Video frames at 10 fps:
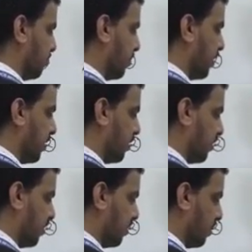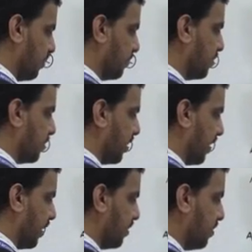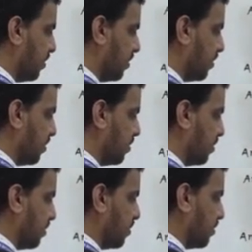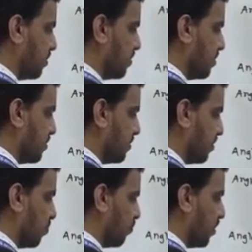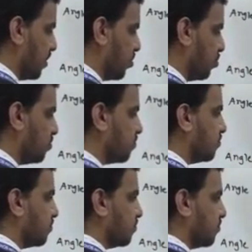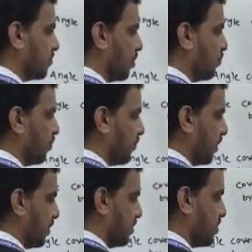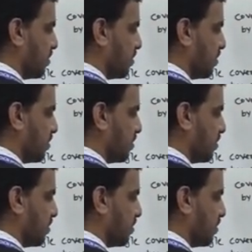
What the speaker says: by our hand is equal to, how we find this,